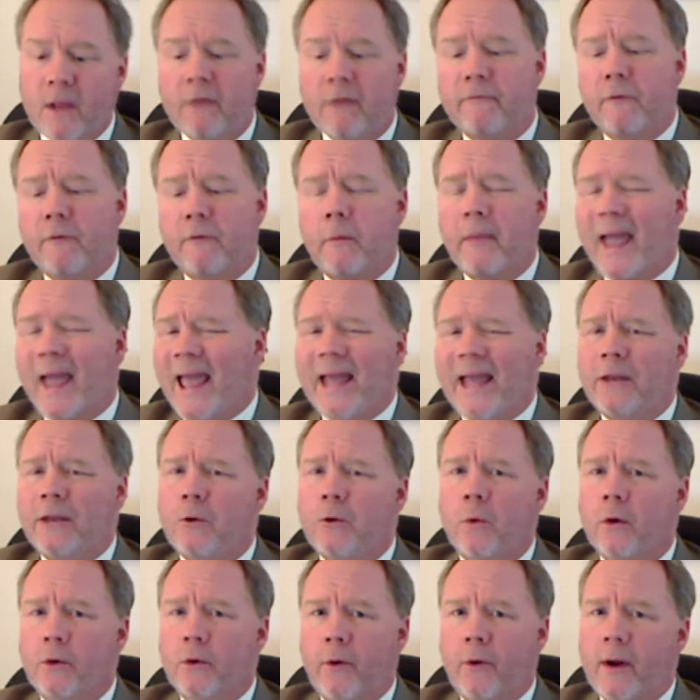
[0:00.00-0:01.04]
from
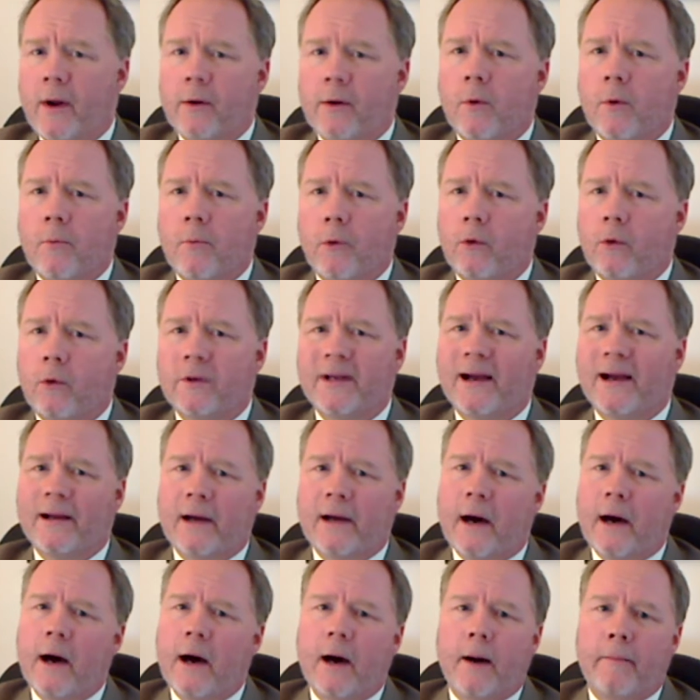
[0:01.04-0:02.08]

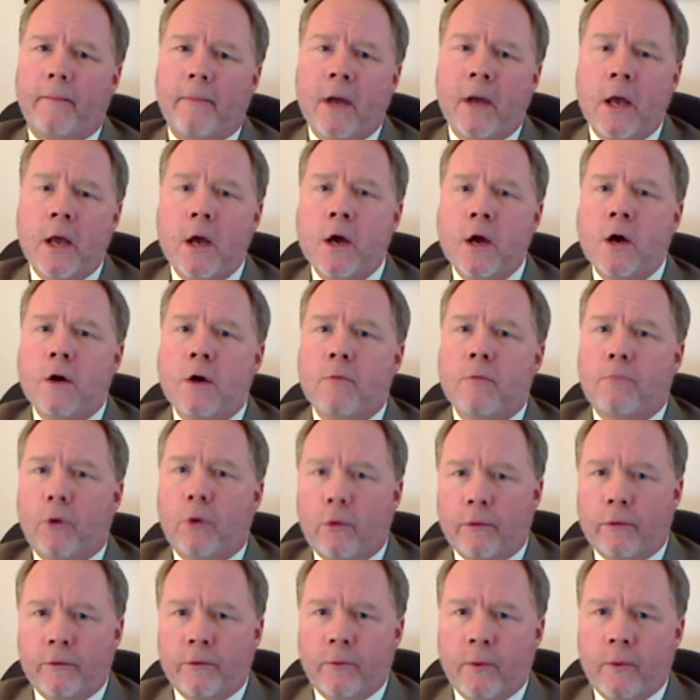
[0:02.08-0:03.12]
annualcreditreport.com,
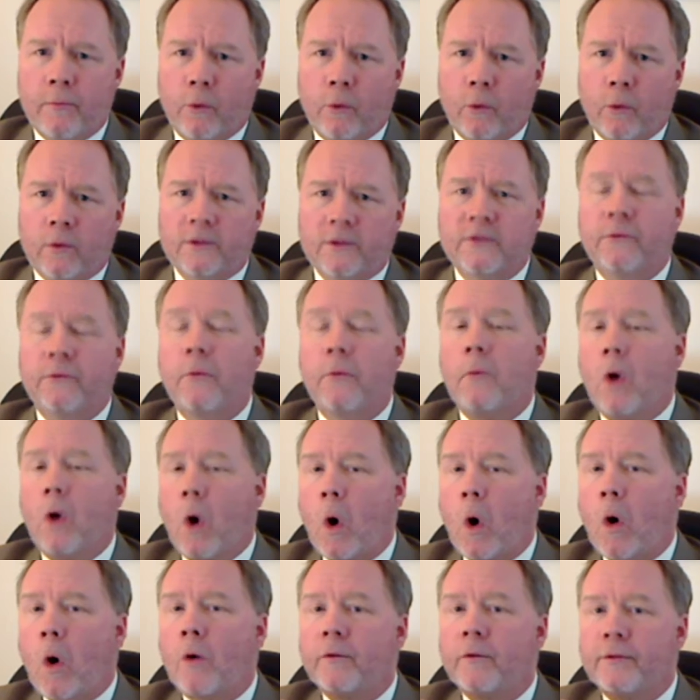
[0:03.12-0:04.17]
pull the reports from
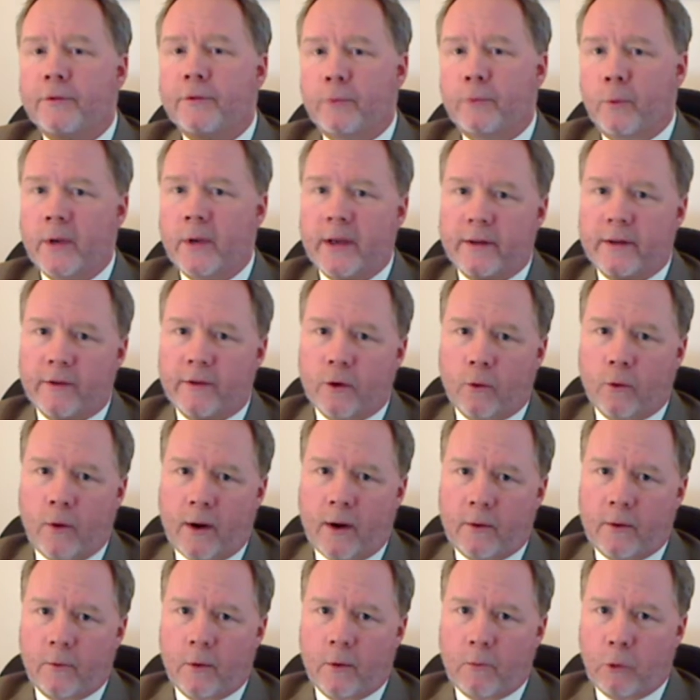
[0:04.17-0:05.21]
all three of the
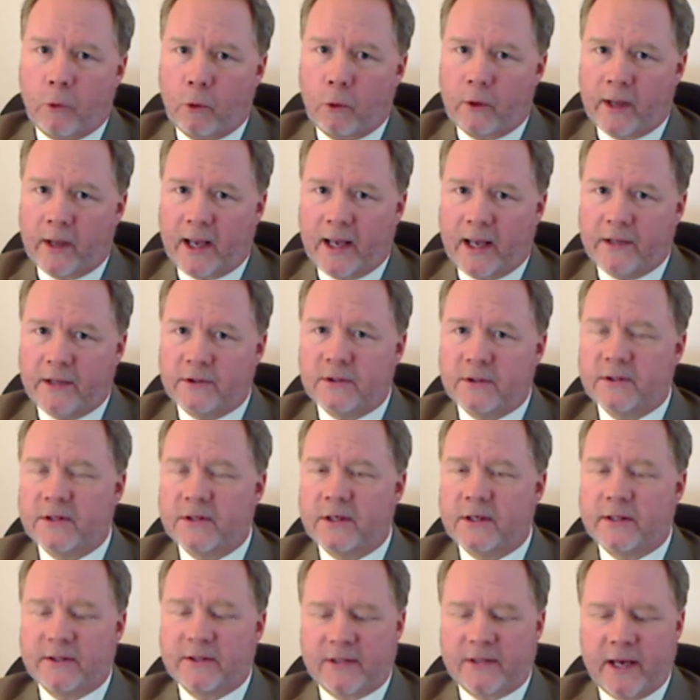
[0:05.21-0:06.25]
credit reporting
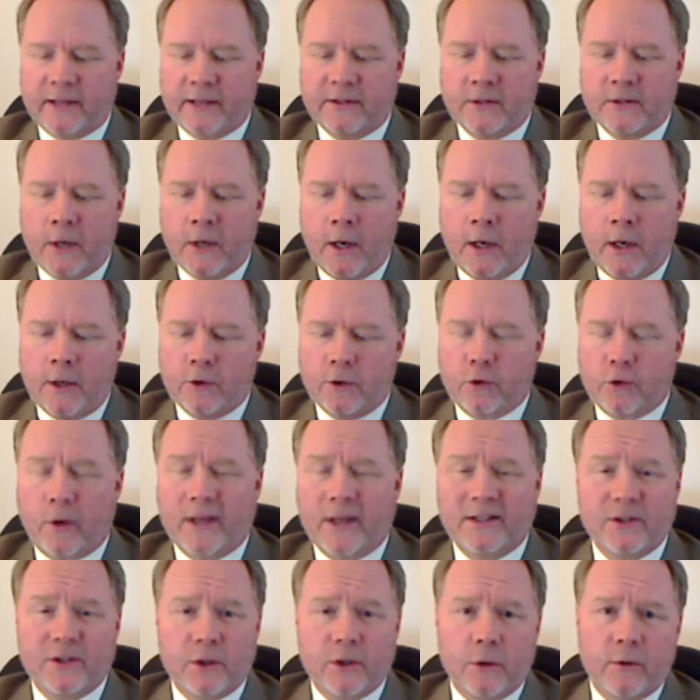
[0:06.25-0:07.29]
agencies. That's
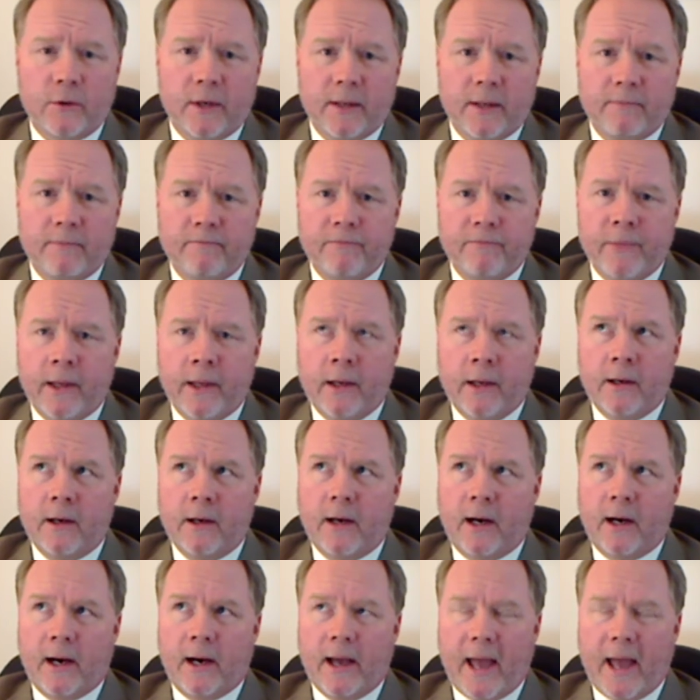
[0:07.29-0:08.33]
TransUnion,
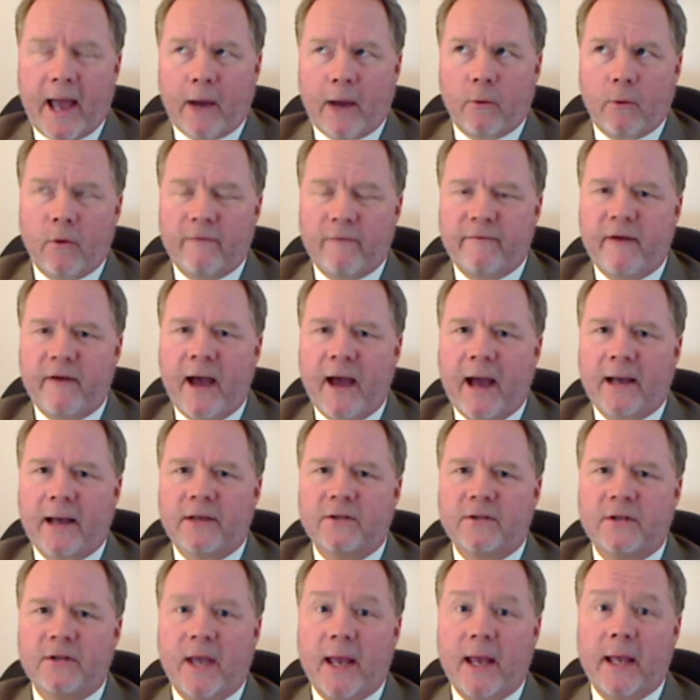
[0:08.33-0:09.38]

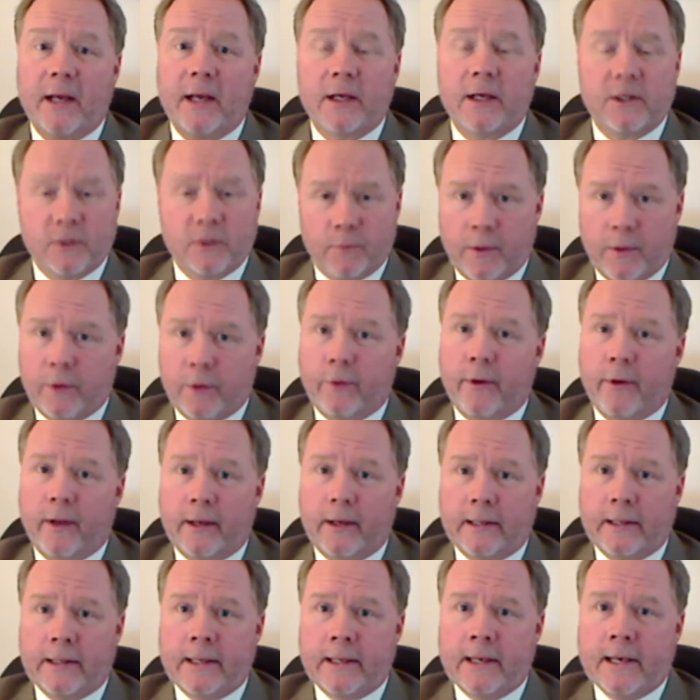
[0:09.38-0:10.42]
Equifax, and
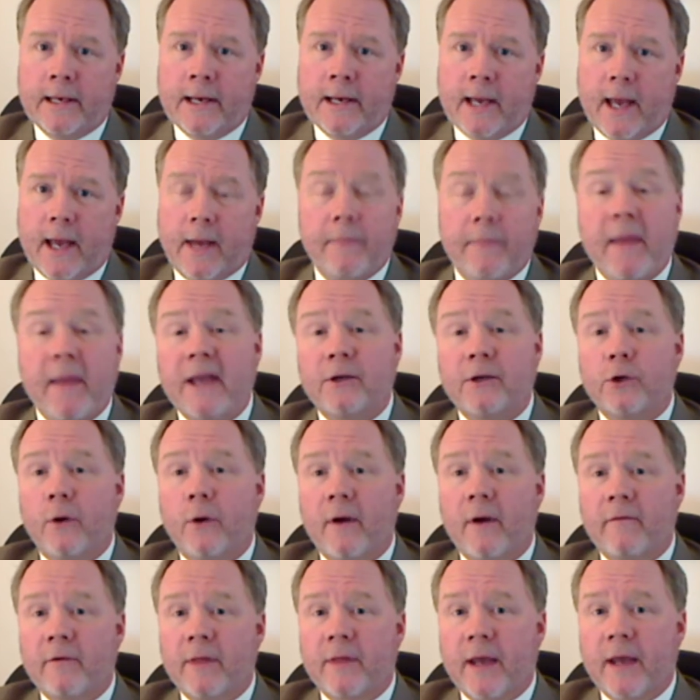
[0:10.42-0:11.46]
Experian. And make sure
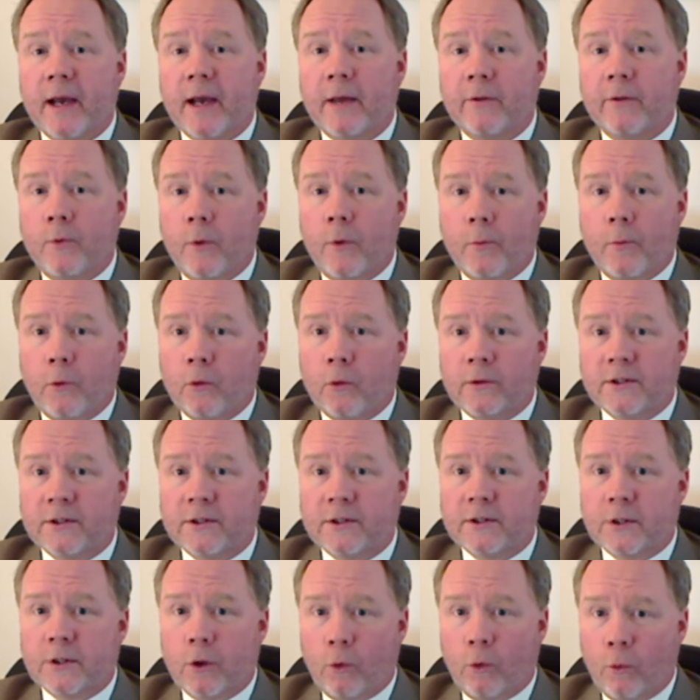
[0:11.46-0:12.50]
everything on the reports
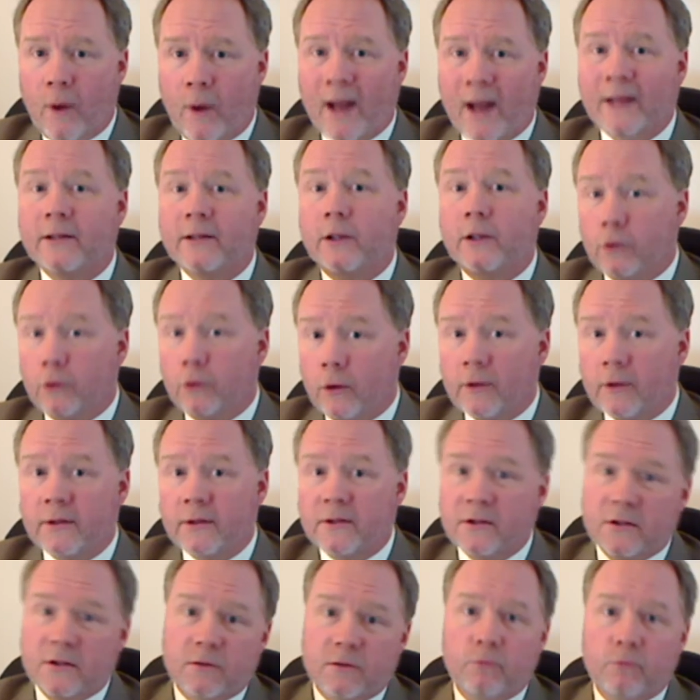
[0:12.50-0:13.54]
is correct and
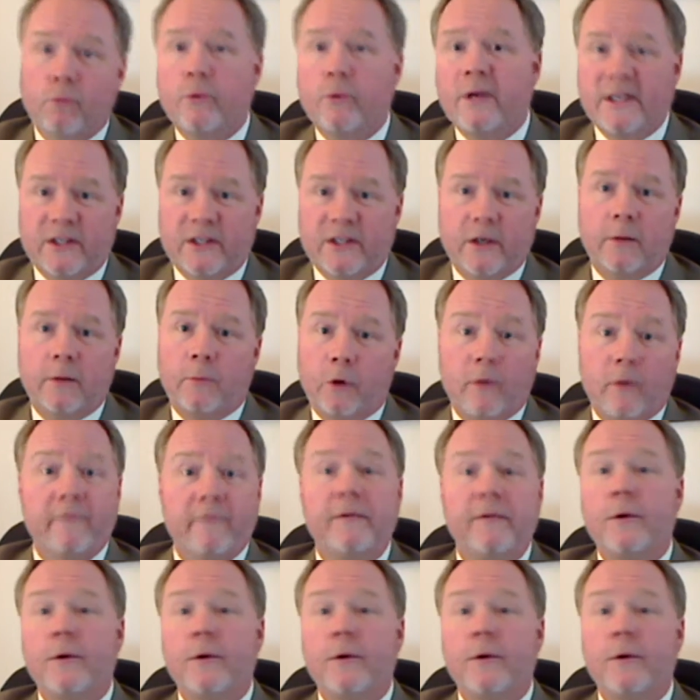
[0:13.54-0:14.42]
looks reasonable. If